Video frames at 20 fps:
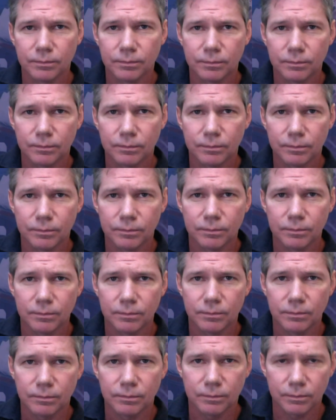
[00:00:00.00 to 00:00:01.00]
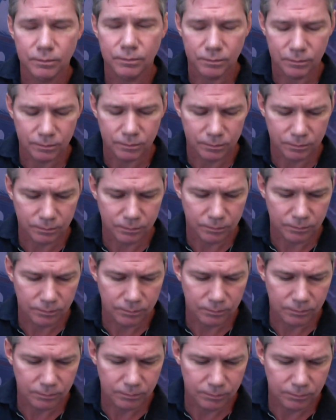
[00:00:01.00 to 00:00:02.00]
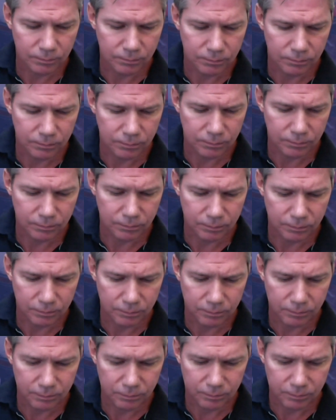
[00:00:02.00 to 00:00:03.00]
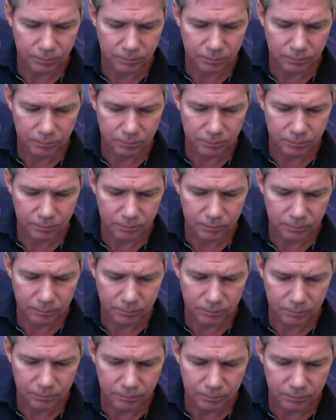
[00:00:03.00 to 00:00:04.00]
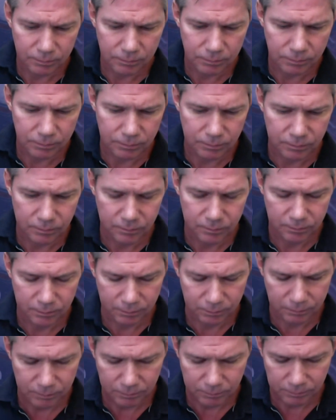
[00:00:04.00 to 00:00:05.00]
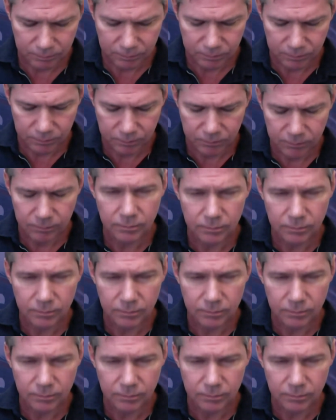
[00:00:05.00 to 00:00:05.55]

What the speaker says: (silent)